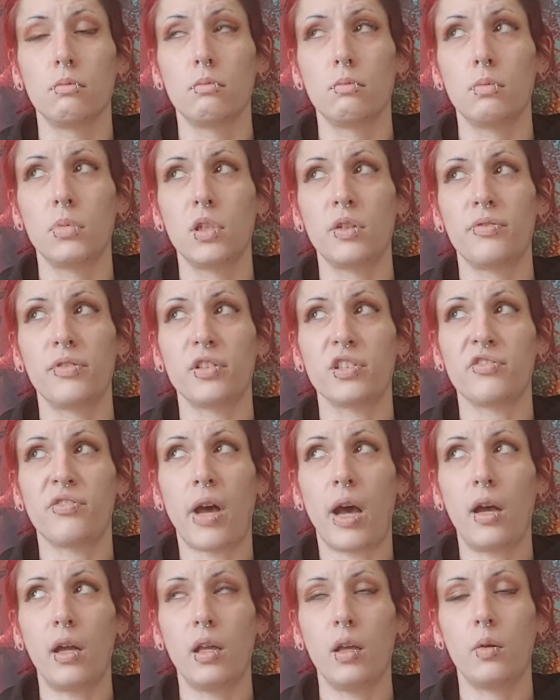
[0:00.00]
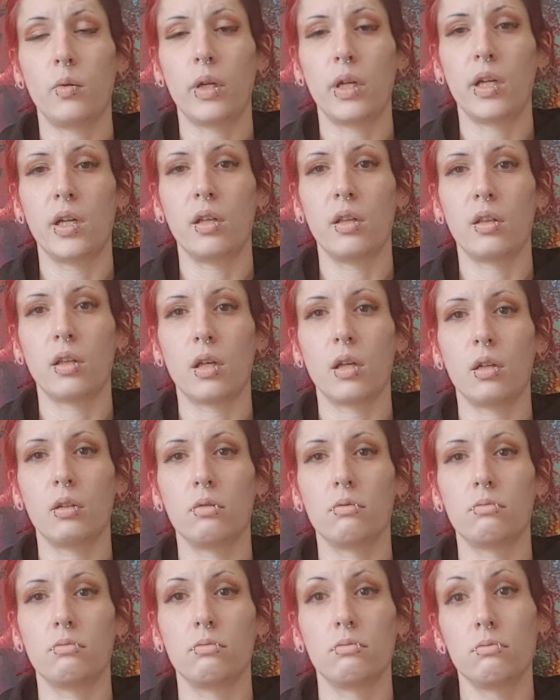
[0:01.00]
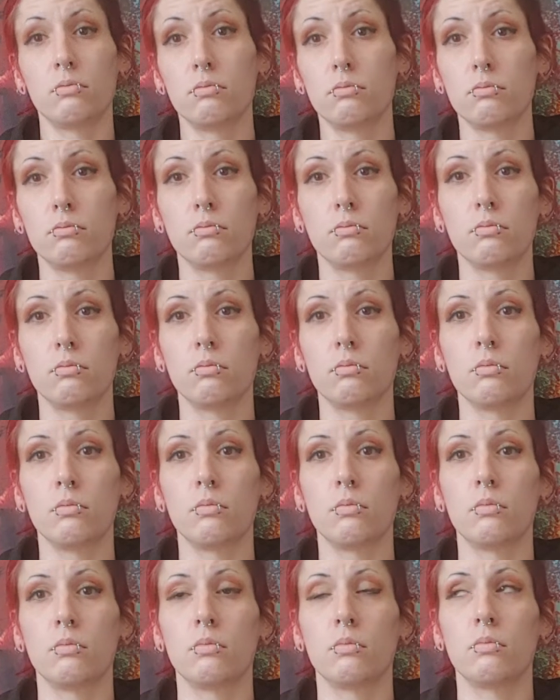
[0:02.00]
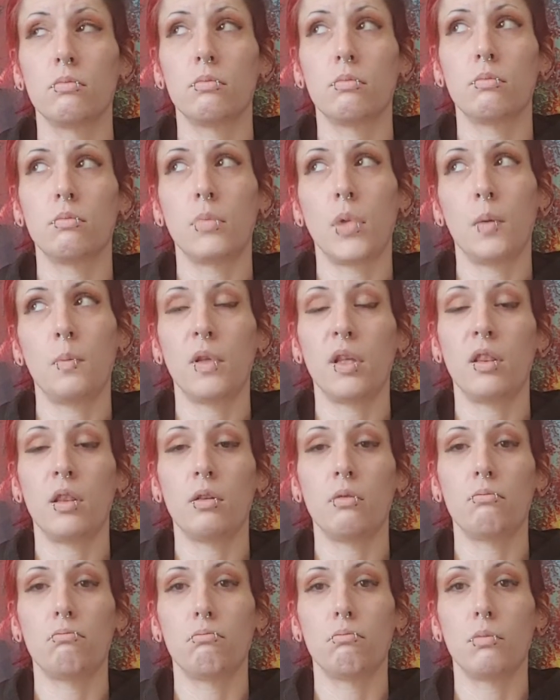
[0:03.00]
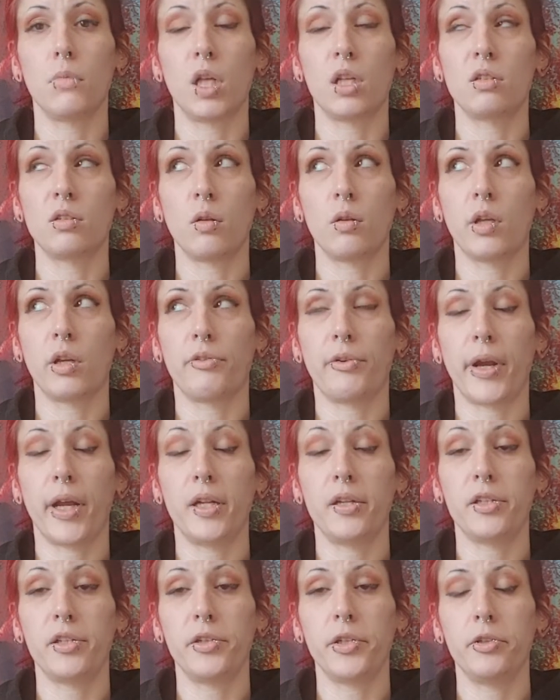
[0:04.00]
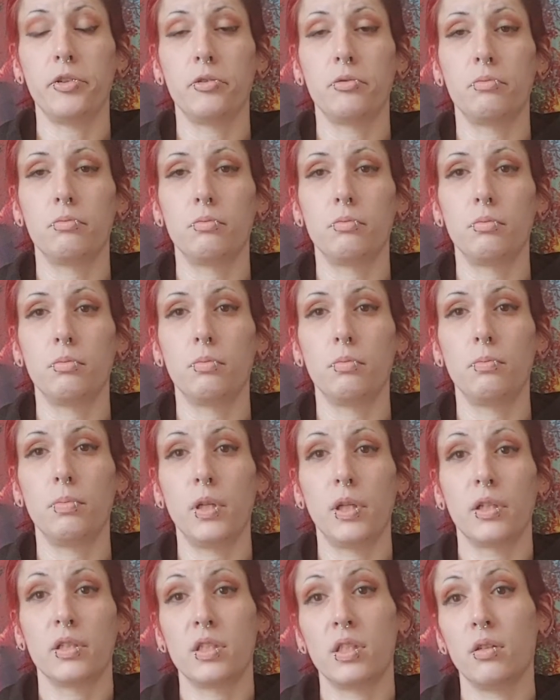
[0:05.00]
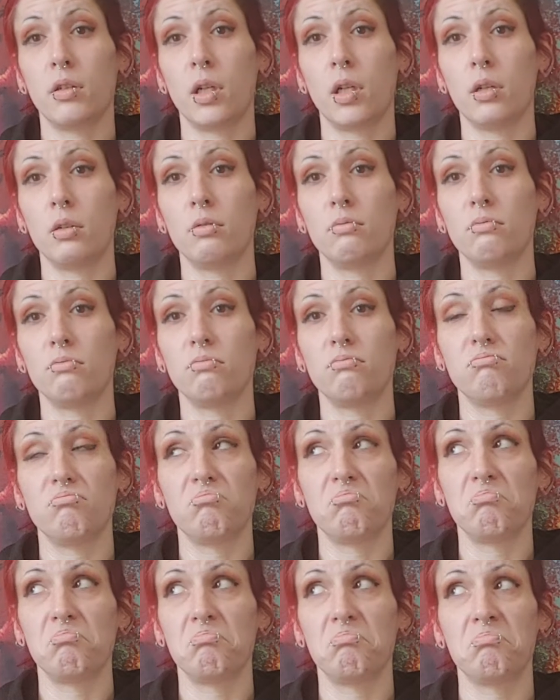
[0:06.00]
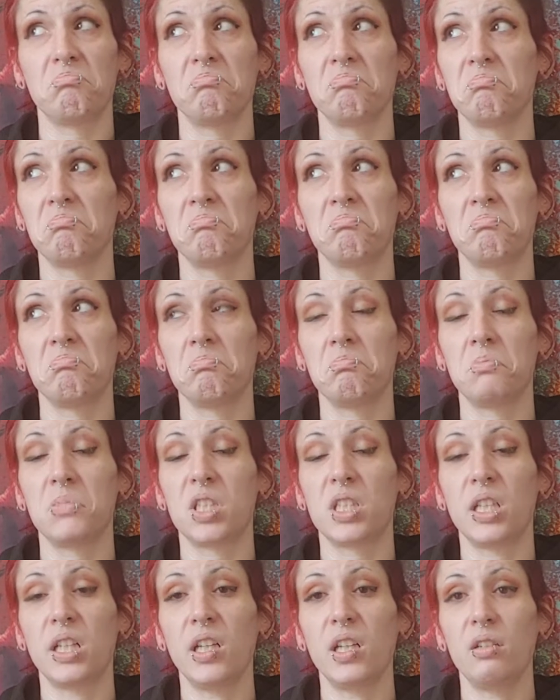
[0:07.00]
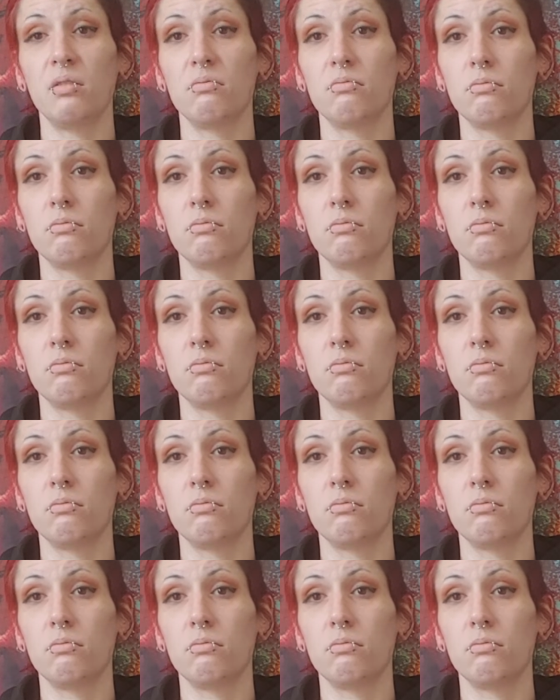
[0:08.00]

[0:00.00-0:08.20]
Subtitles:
But if there's value in it, then maybe it's only a rant to you because you didn't see it.